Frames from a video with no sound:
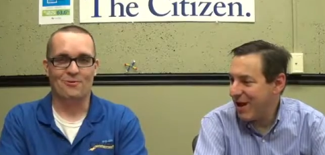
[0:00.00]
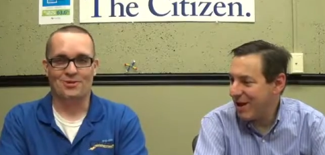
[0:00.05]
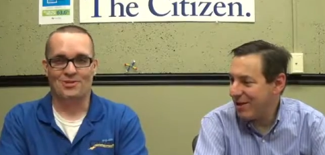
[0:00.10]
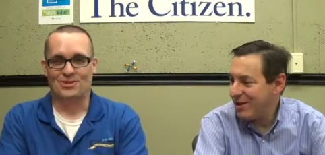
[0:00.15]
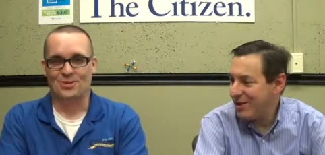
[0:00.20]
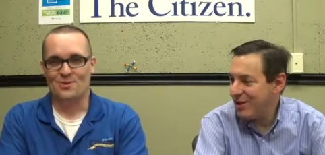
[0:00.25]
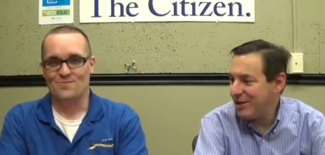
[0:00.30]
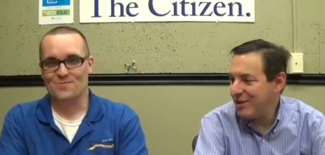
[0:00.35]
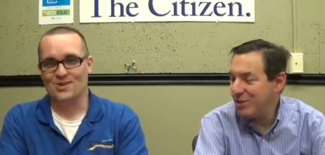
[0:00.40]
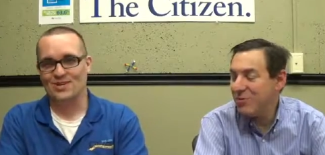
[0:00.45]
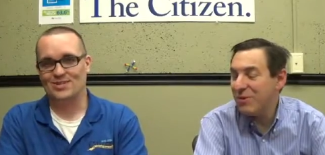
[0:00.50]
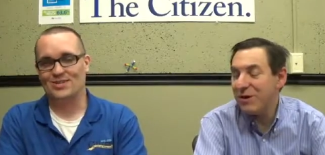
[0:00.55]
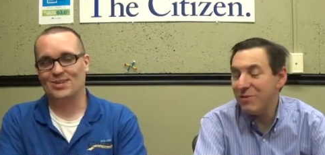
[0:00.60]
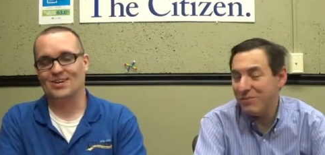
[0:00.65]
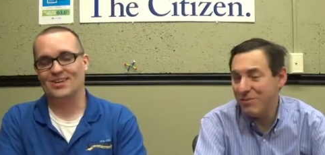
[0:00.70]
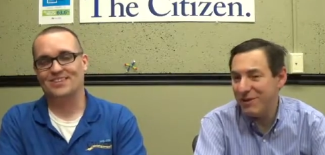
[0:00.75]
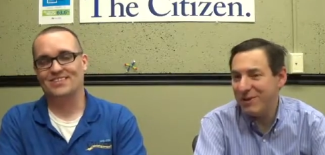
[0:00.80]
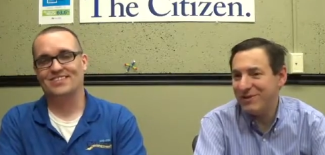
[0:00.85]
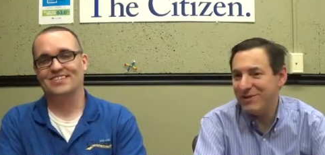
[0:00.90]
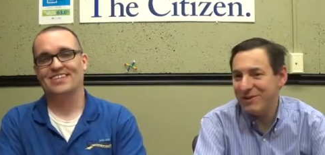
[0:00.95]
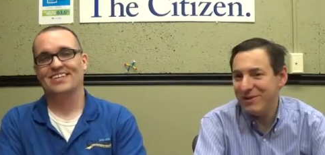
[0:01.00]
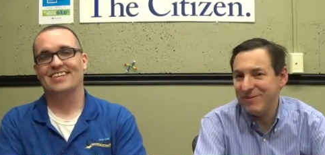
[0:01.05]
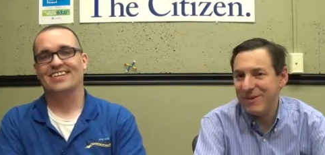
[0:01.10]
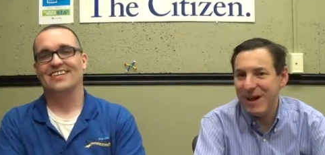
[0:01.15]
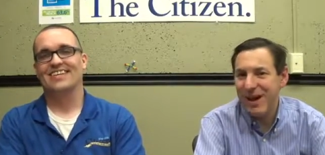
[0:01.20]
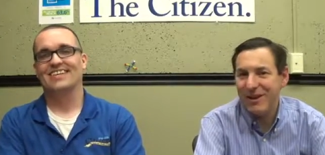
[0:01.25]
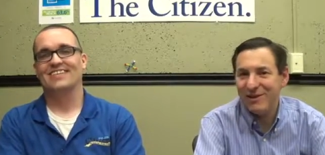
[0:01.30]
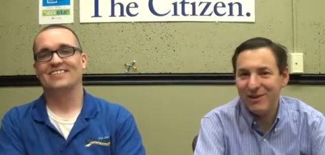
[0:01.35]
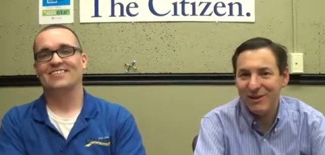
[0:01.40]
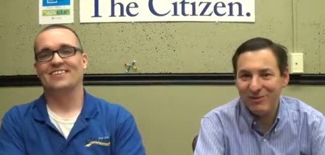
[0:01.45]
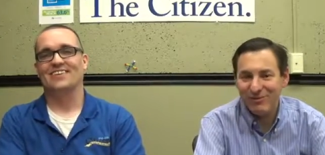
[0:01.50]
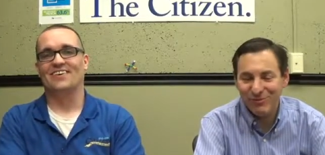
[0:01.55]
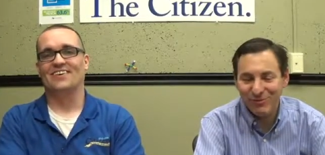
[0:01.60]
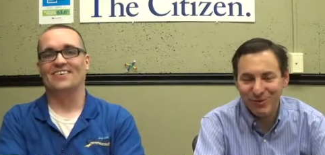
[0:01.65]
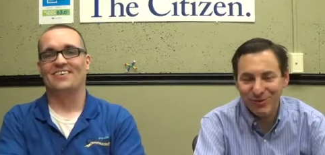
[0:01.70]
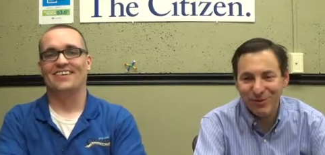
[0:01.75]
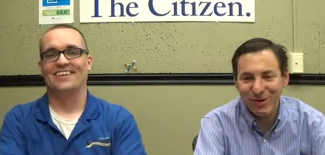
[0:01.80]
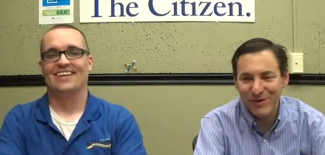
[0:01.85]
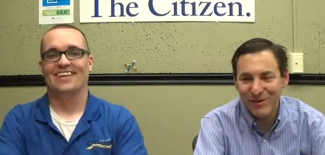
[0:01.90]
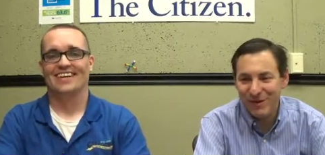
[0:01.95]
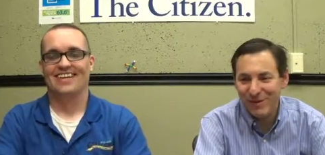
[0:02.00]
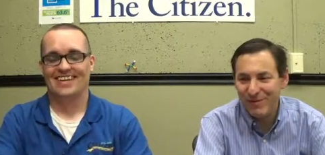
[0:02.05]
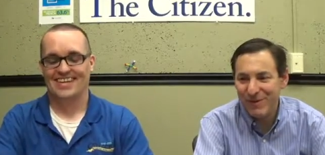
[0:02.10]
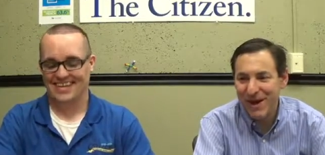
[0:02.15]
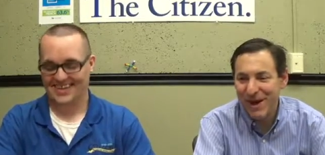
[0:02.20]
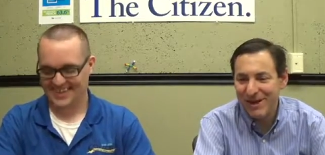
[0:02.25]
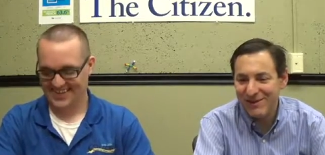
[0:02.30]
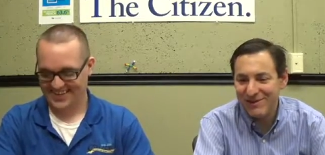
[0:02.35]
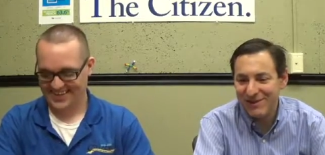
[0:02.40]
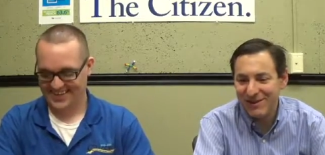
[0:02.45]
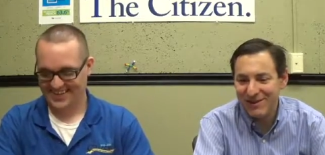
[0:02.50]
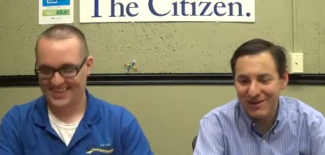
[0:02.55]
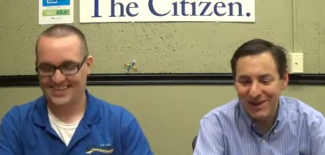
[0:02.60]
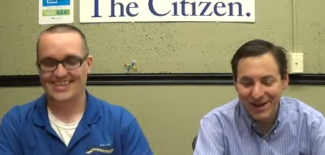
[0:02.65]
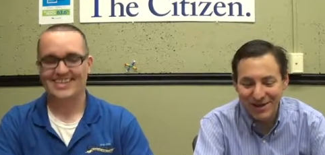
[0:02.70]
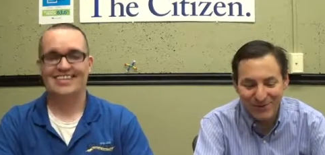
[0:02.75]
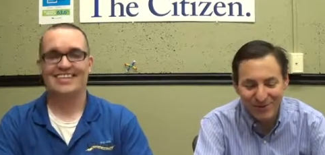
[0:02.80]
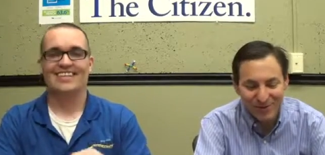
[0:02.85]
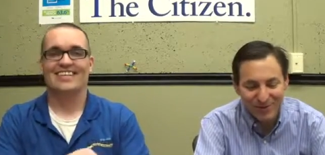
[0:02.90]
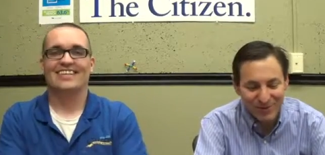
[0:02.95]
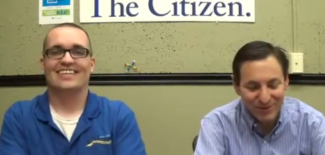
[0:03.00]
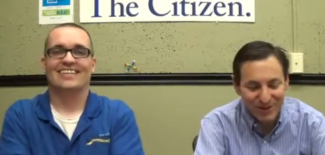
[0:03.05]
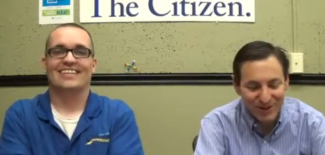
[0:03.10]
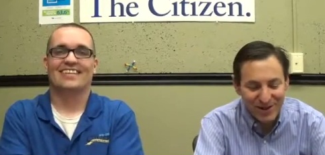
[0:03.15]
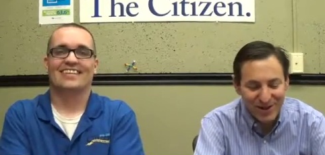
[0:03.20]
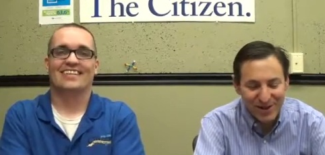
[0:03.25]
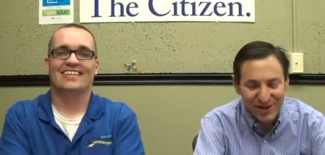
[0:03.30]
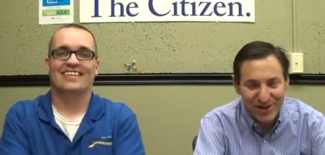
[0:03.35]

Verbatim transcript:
Speaker 1: with so much. You've been busy, man. I think we'll give you a pass on that one, but